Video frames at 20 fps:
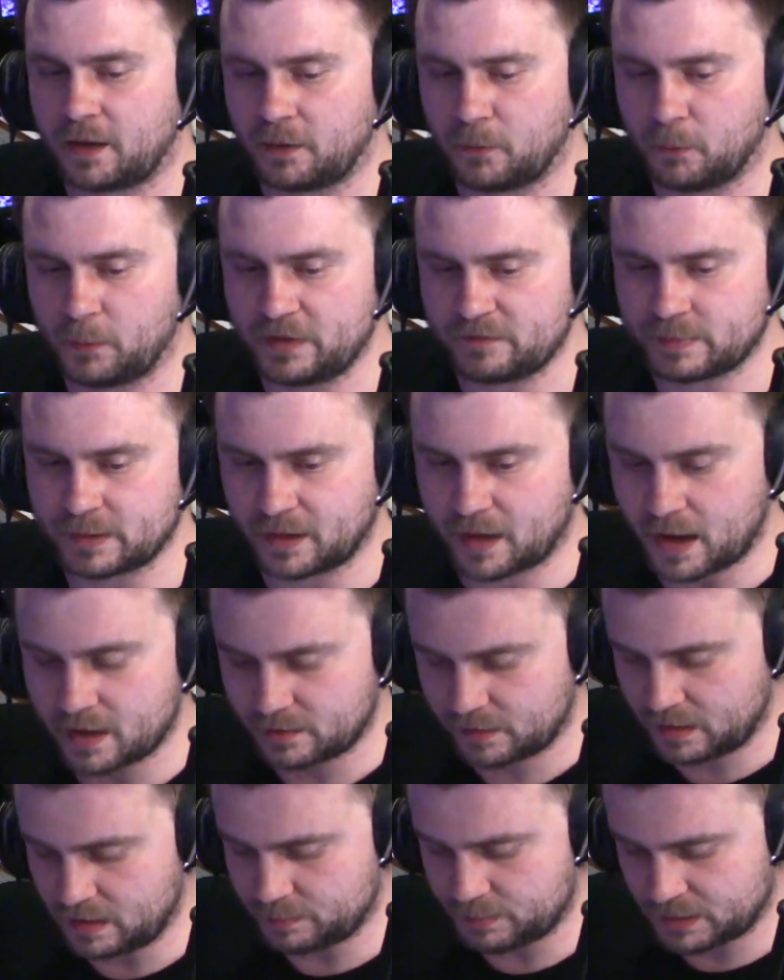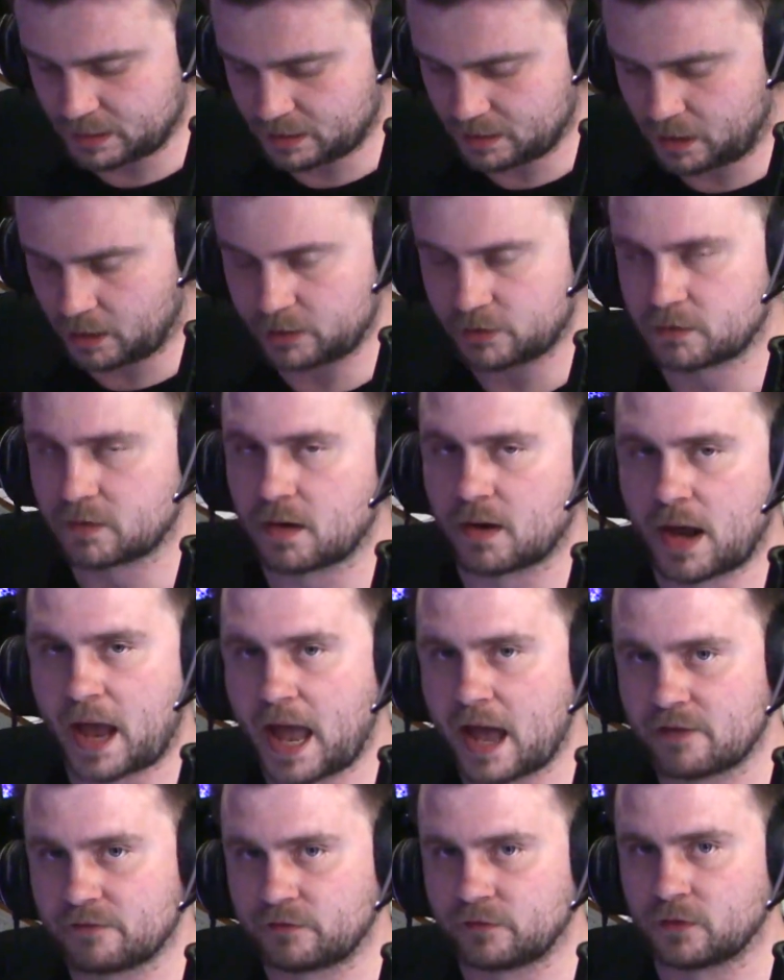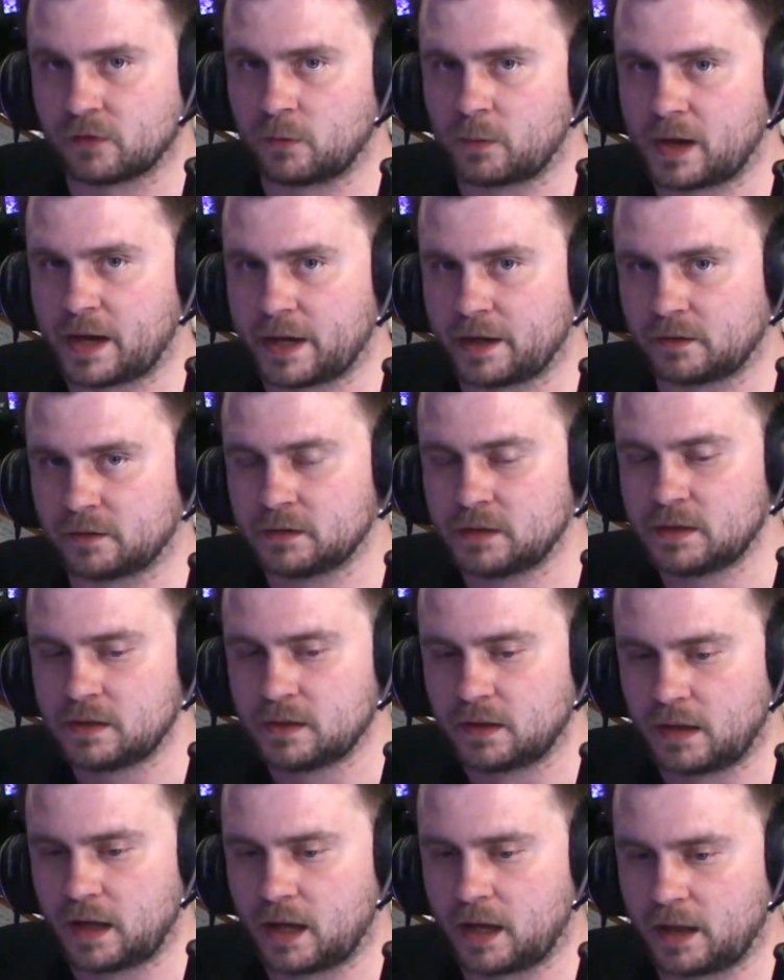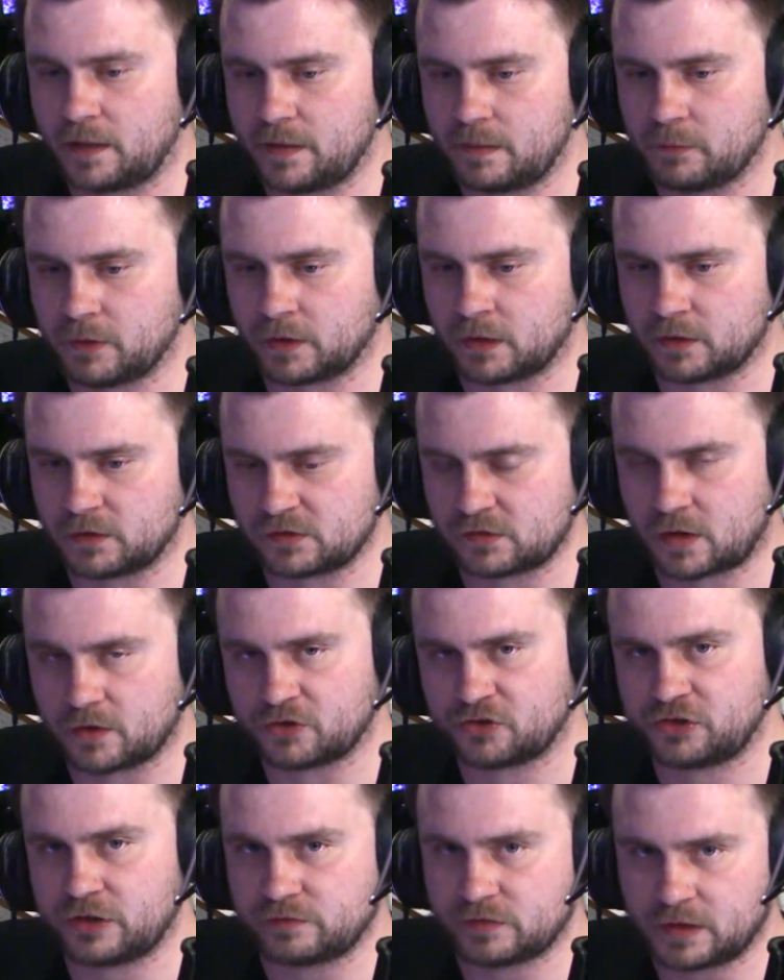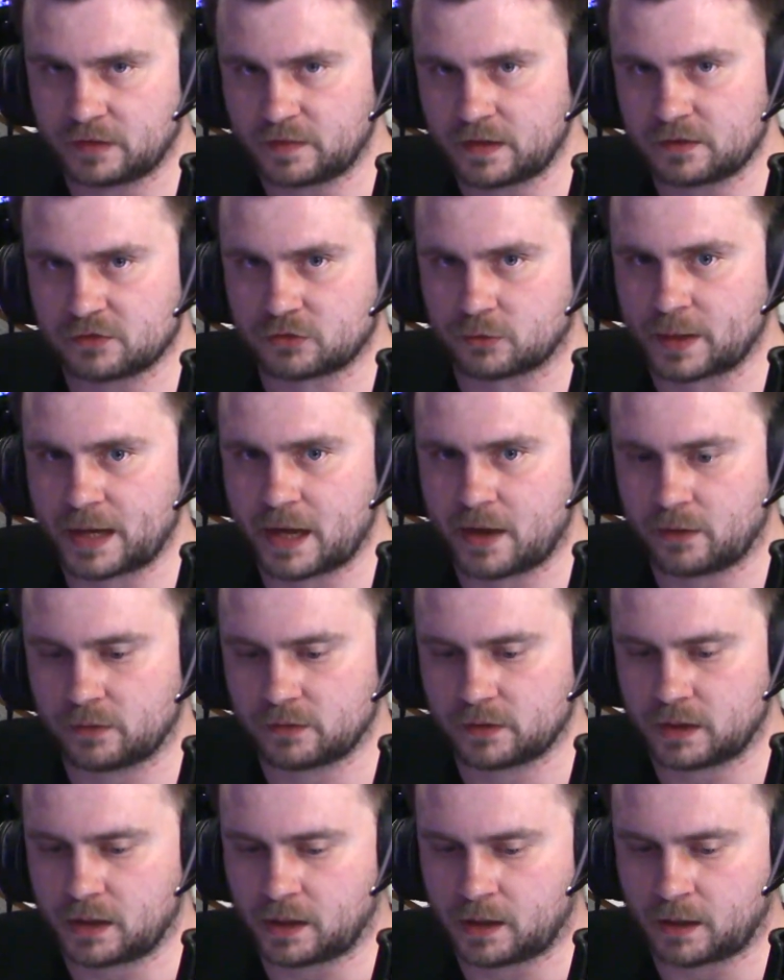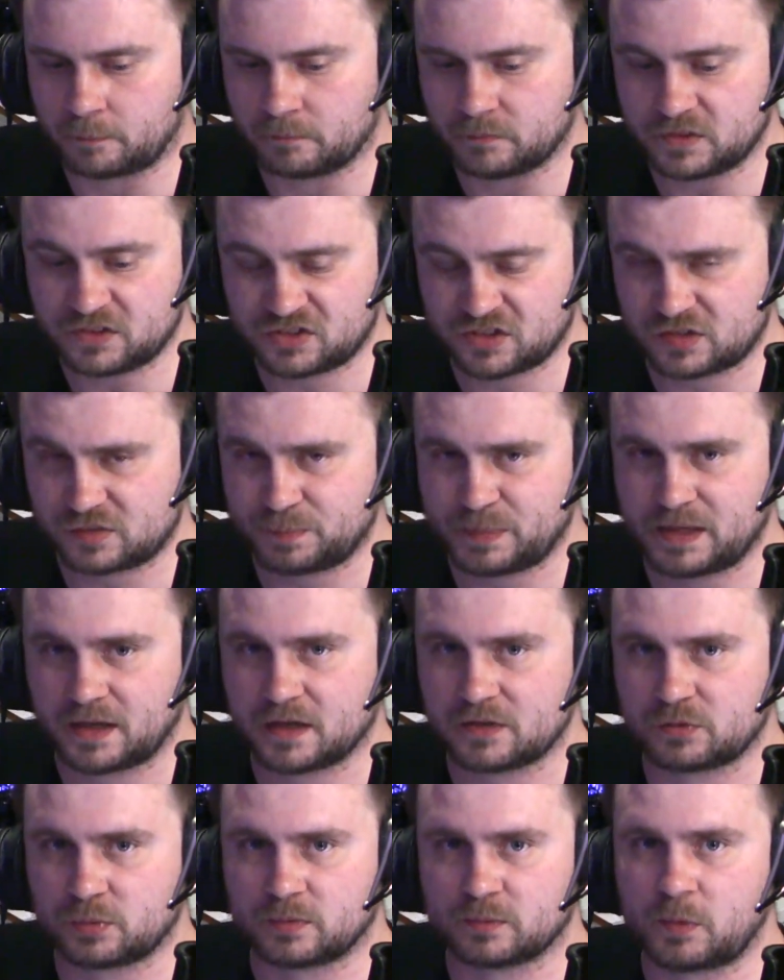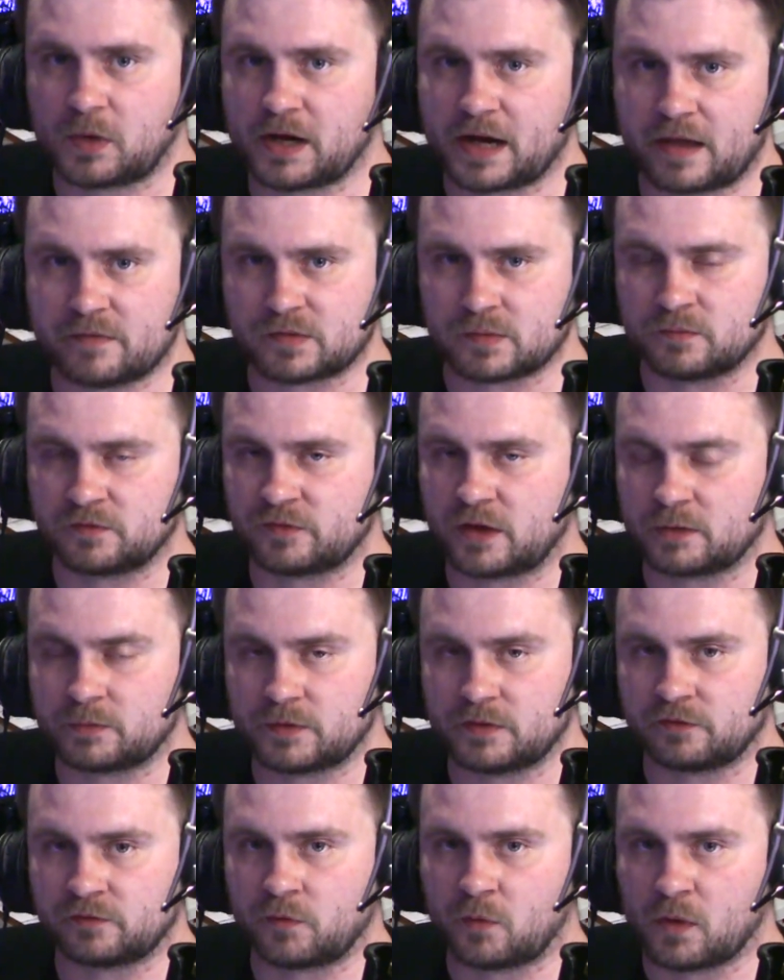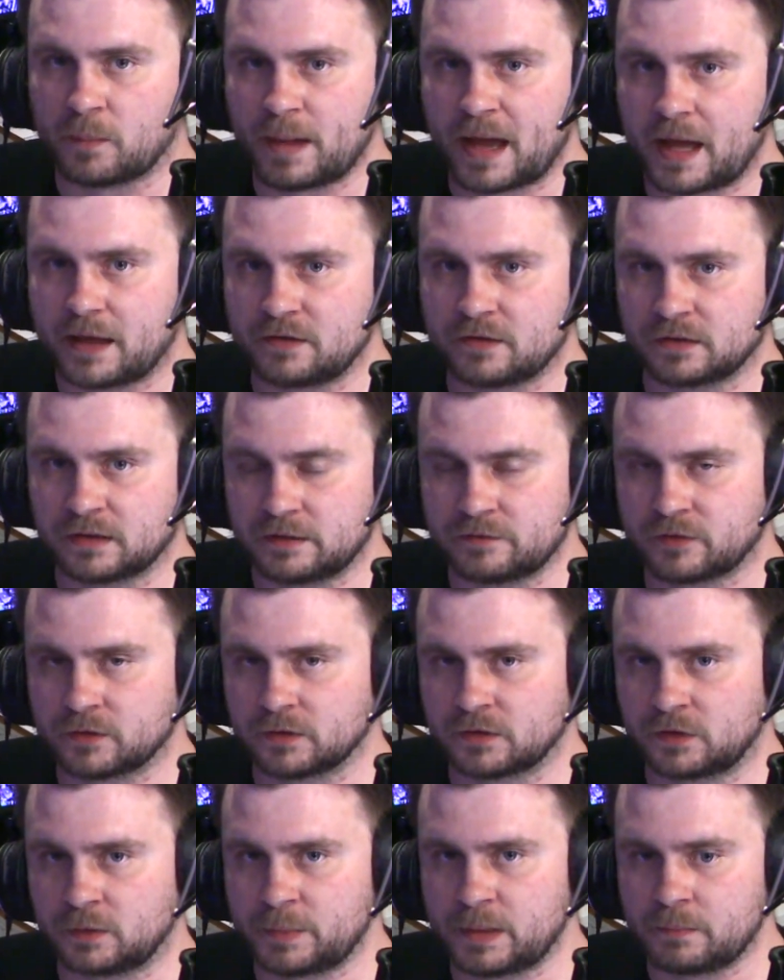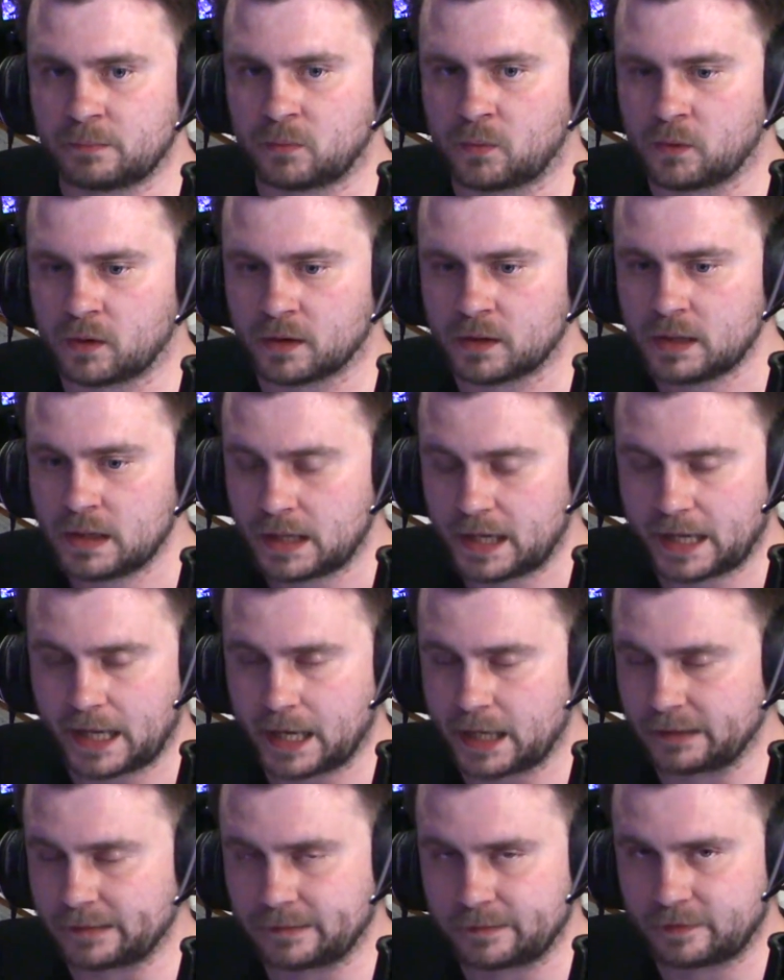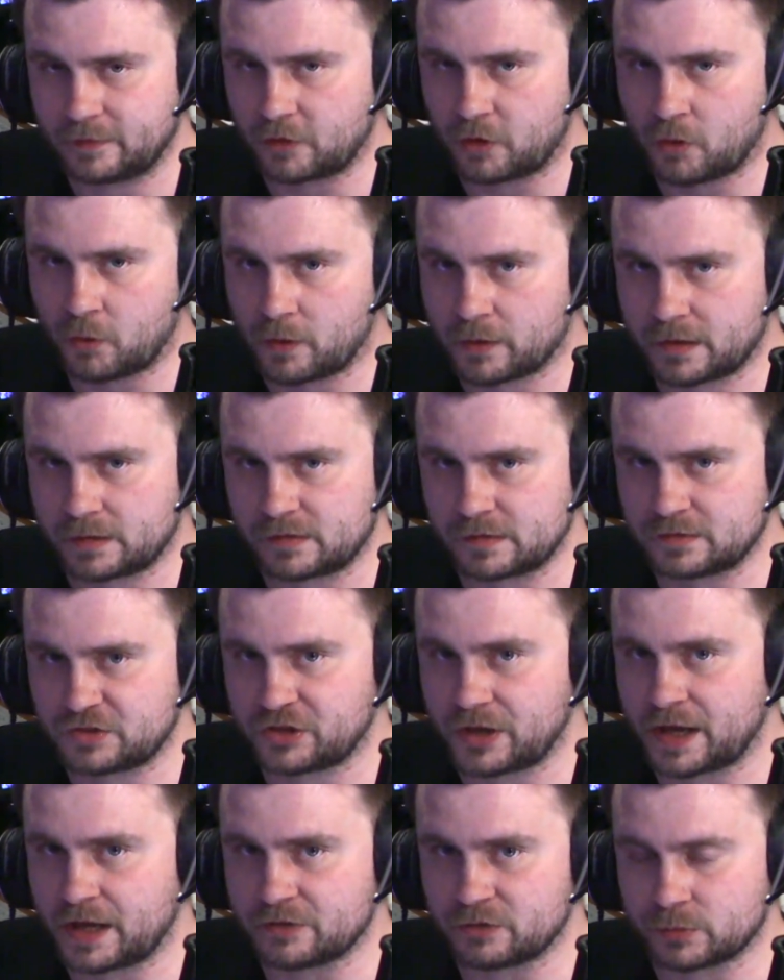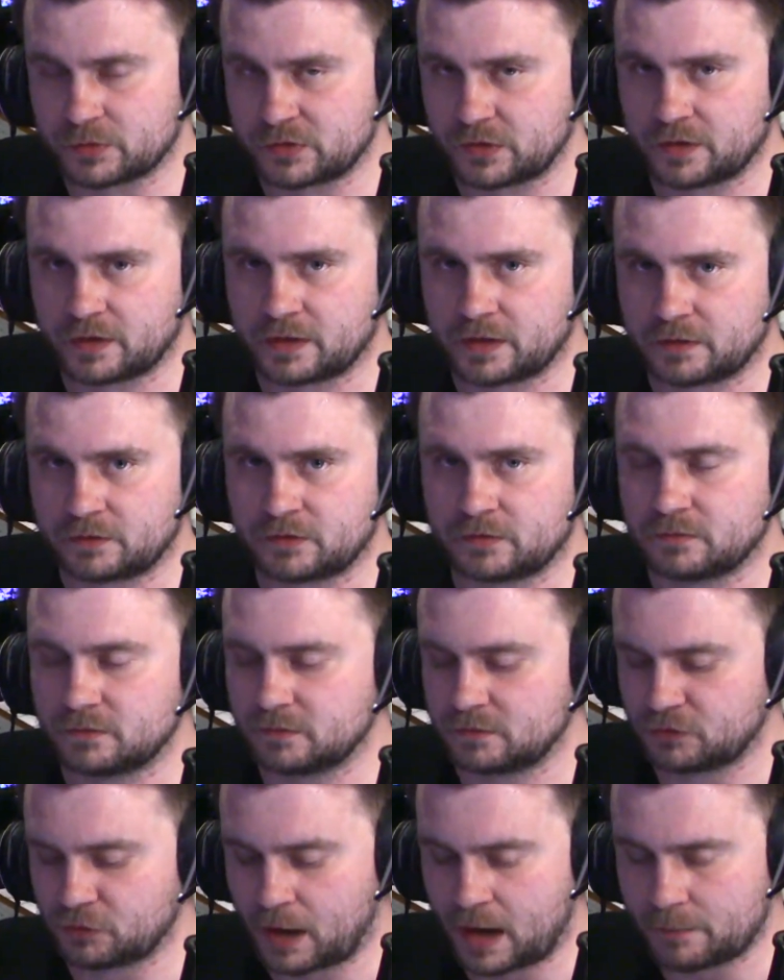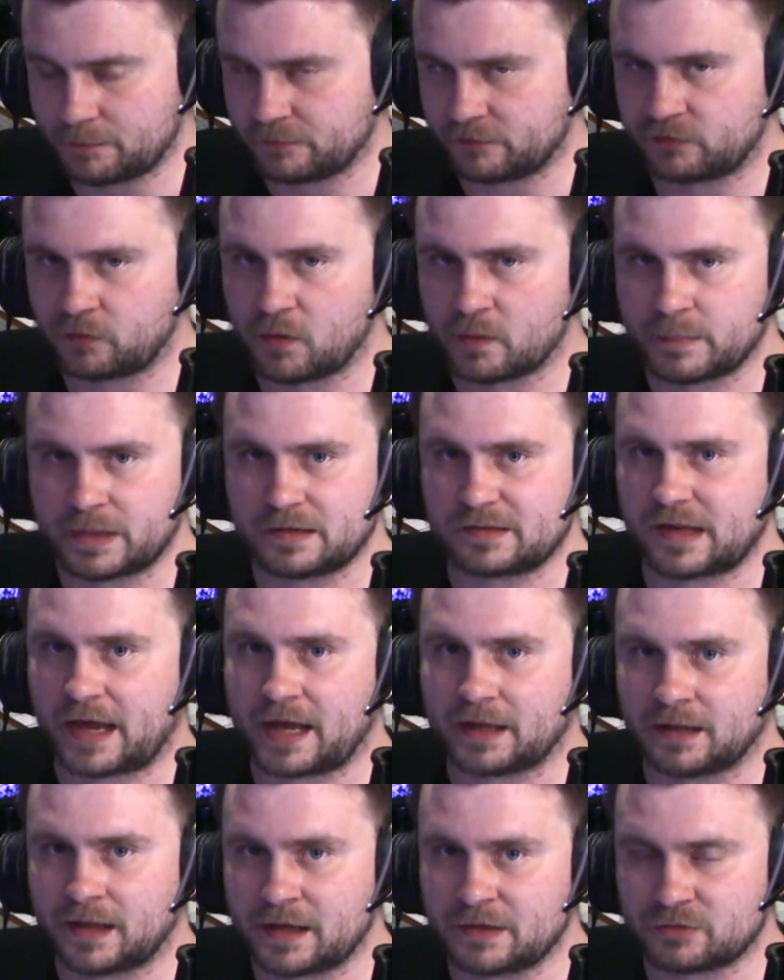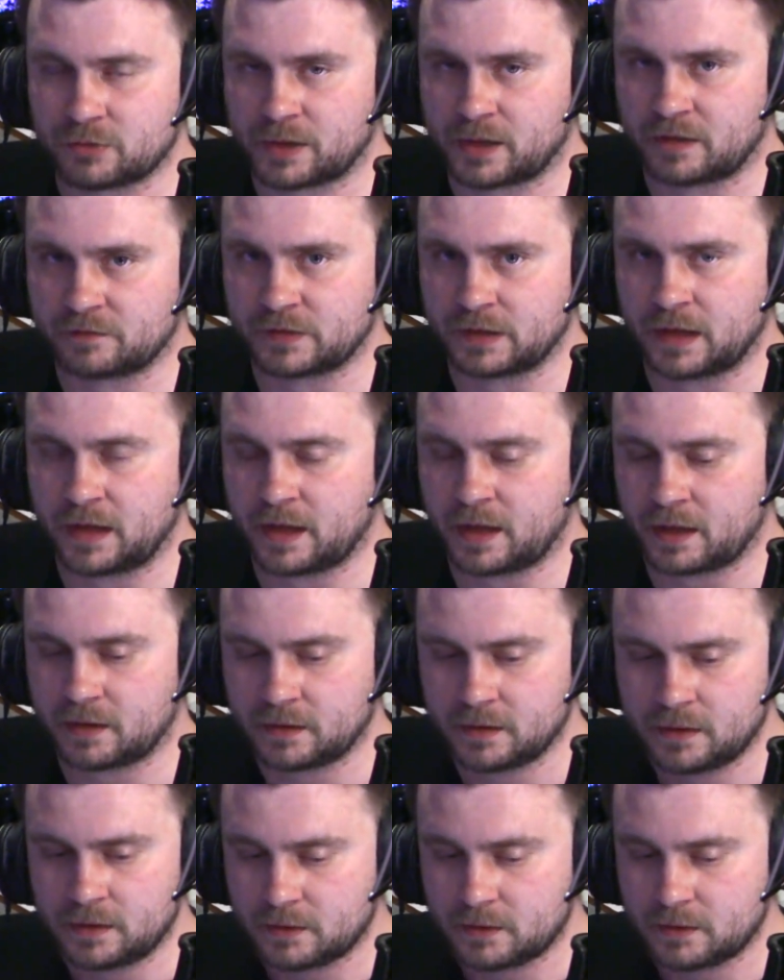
We've been kind of keeping it under our hat for a while, that we're going to start shifting things around, just because we want to have some fun with the format, deliver a little bit more. Again, the core doesn't change. We're still going to drop 4 minutes of headlines right out the gate.